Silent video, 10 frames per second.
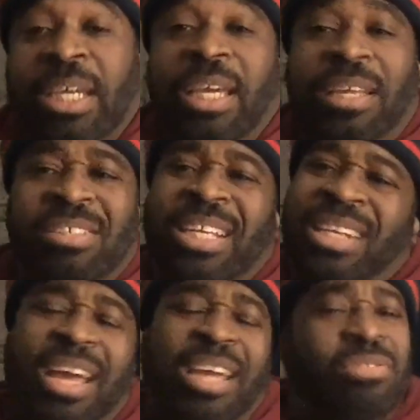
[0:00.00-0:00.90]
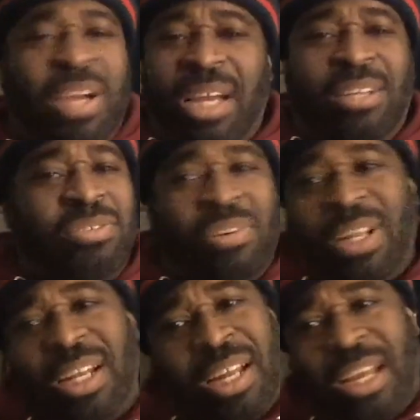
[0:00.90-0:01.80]
And he was like, nah, you don't got to do all
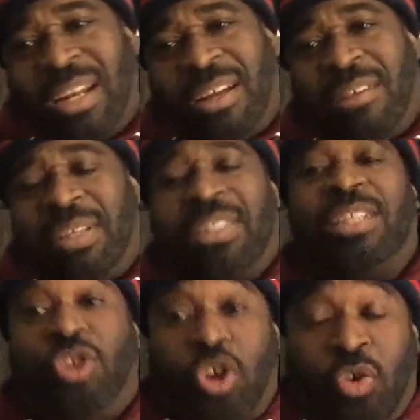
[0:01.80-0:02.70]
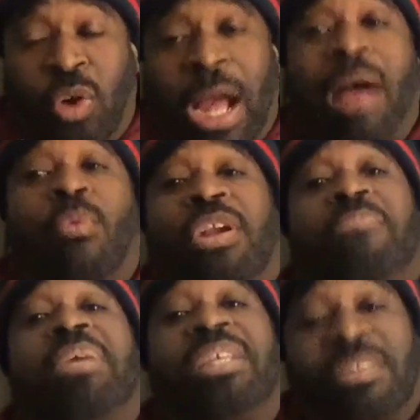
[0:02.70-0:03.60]
that. I got to cover. I said, no, I want to
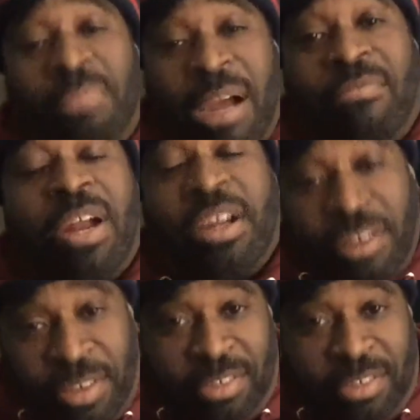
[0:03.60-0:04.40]
mix my record.